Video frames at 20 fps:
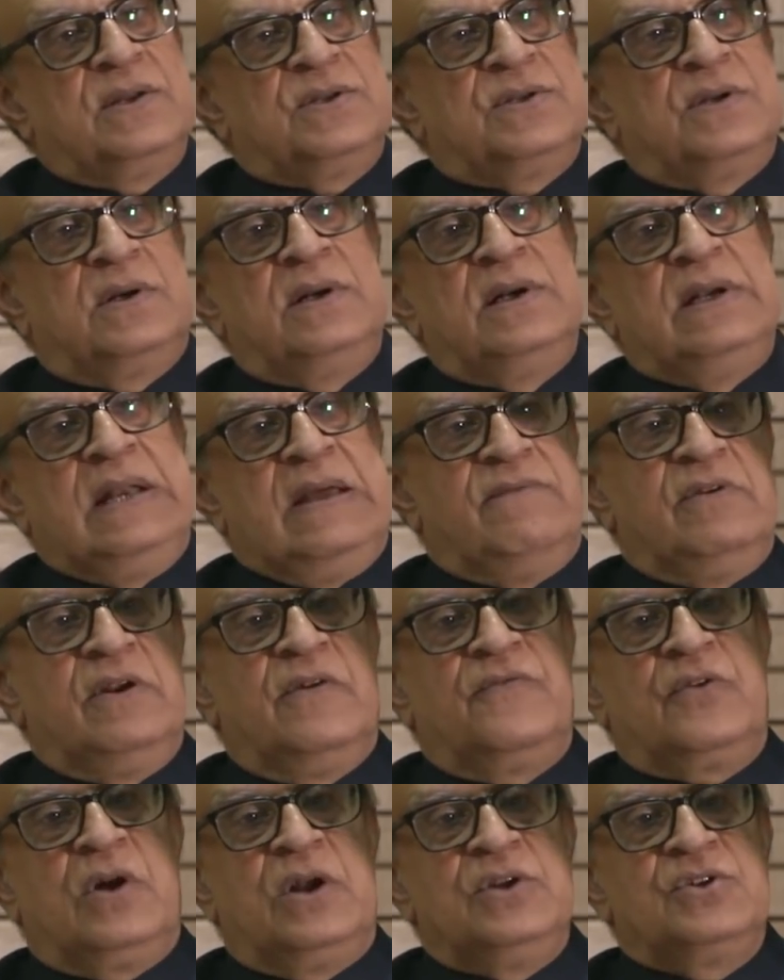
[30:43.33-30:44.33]
certain level
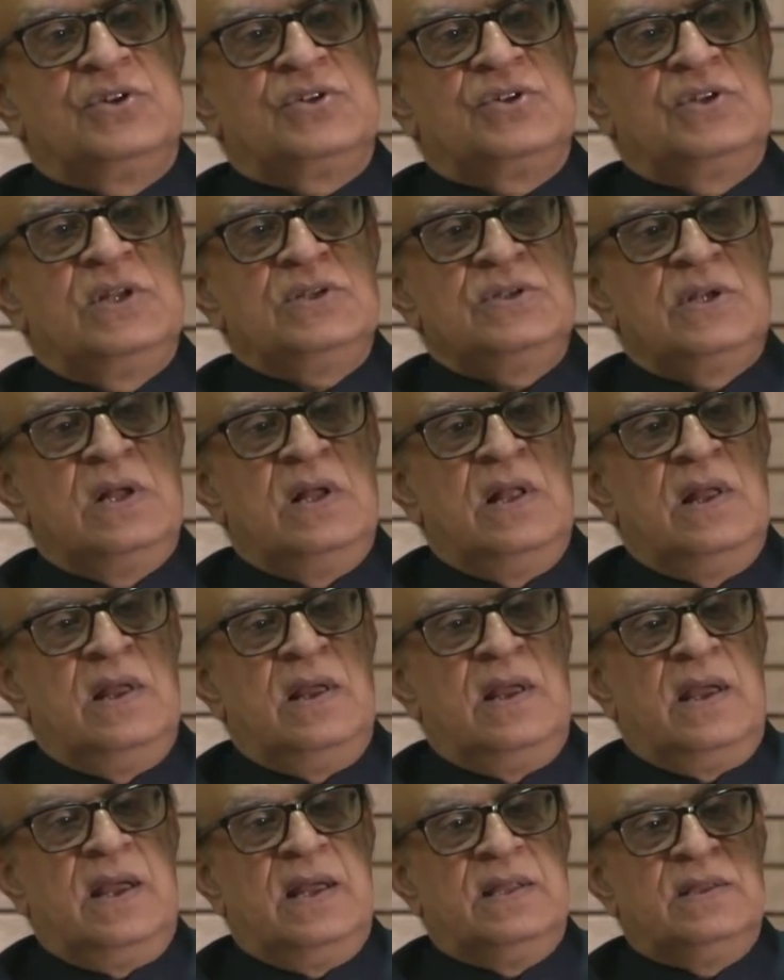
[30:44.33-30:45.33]
of consciousness,
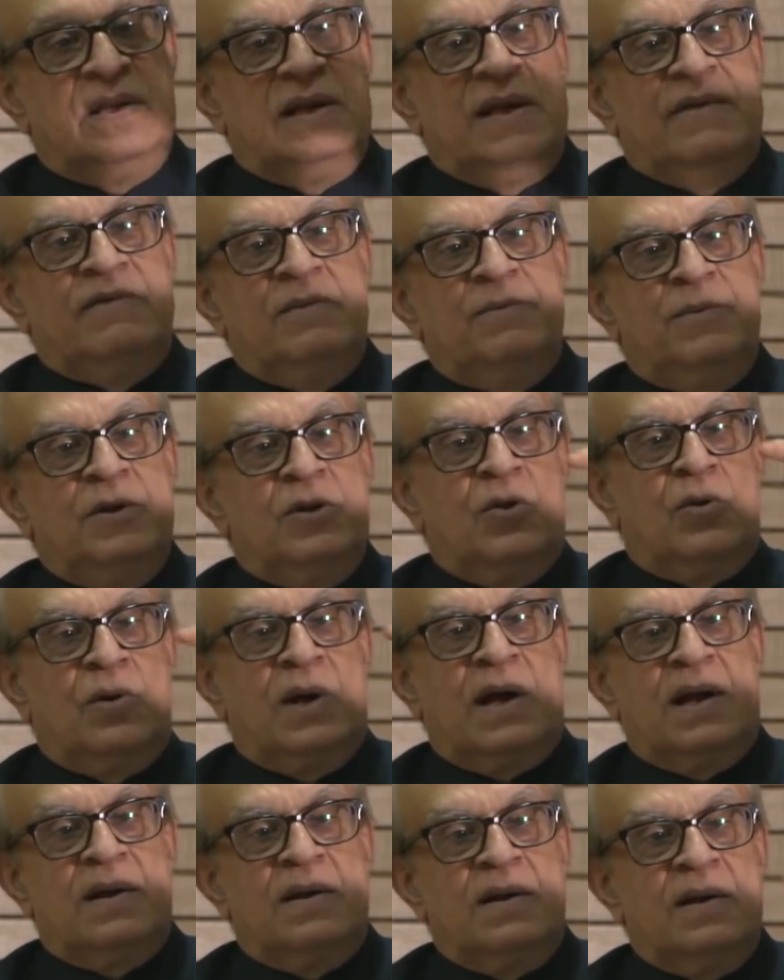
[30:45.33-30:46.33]
and the level below
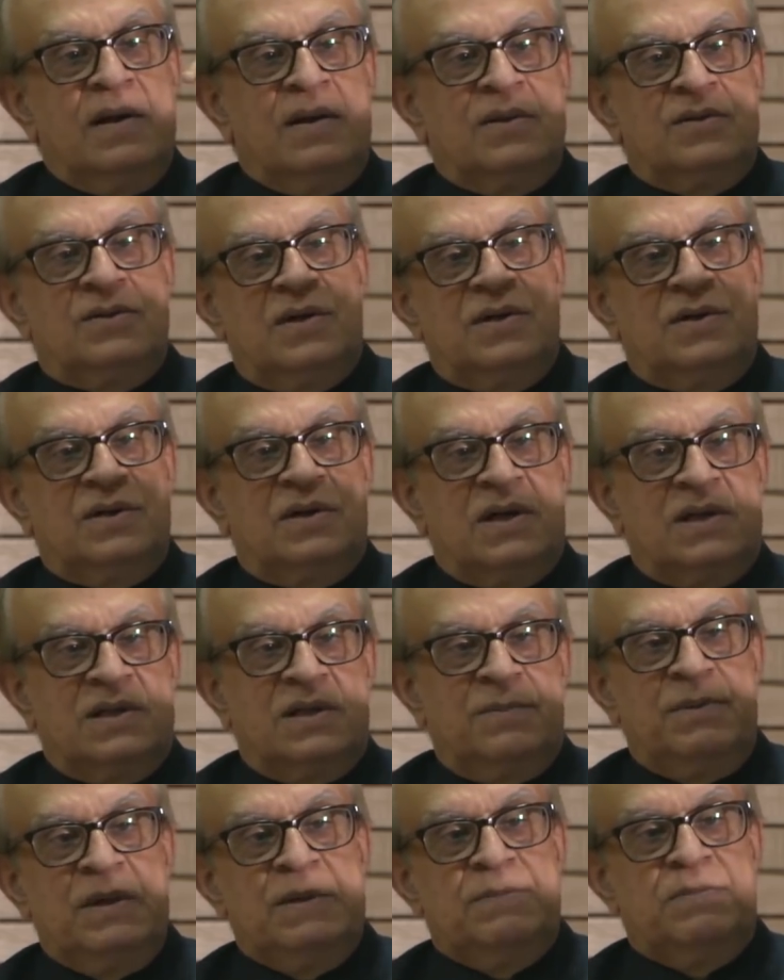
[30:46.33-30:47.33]
are certain
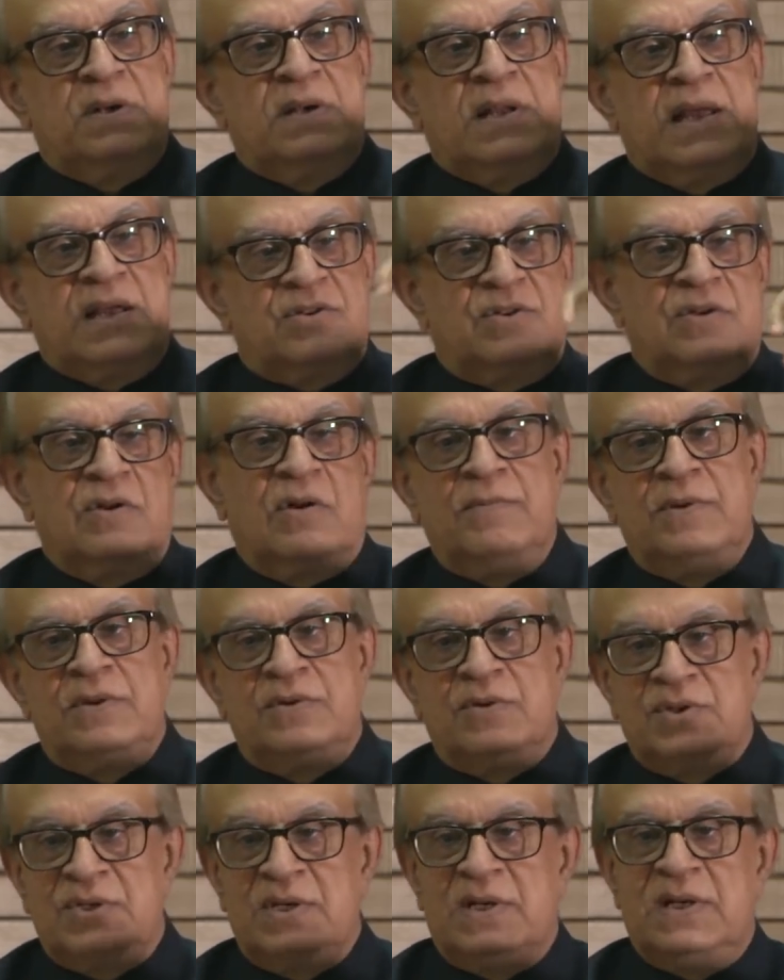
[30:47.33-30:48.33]
other people like Sri
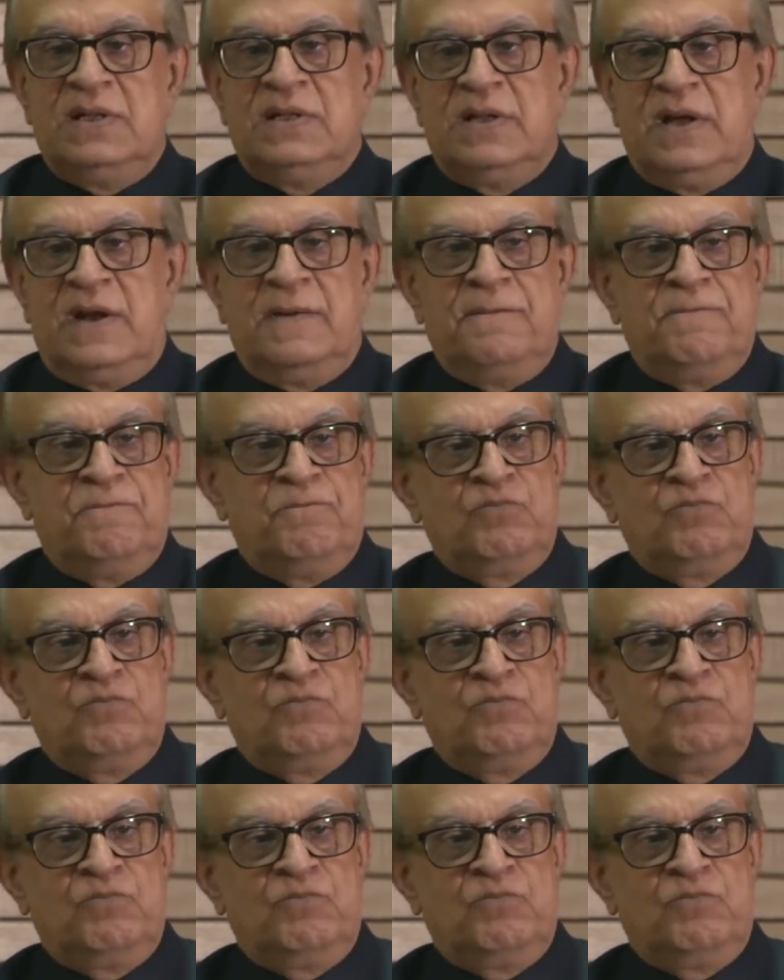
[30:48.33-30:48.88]
Aurobindo sitting there.